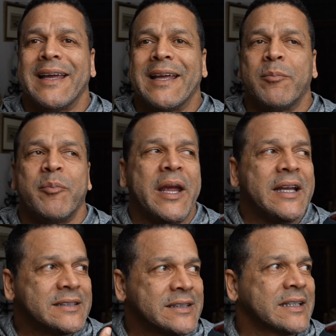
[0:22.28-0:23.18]
It
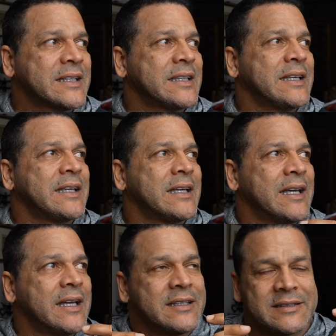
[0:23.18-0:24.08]
basically
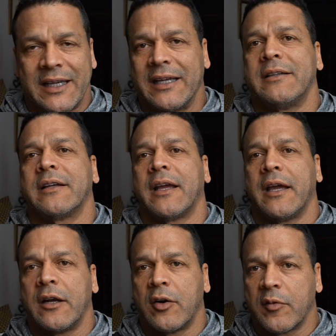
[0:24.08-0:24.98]
is an
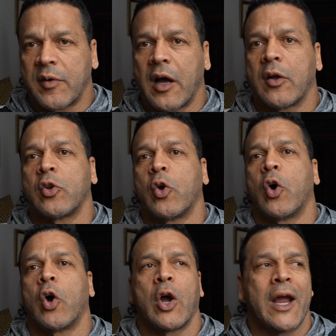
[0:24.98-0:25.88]
indicator of how
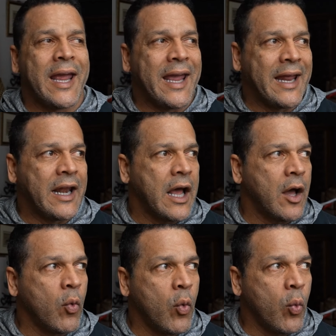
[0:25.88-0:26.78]
long and
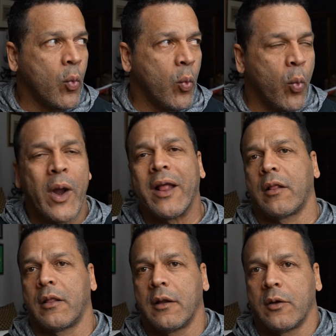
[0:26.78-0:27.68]
how
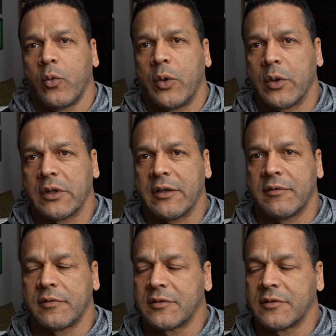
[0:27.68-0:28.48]
well we will live.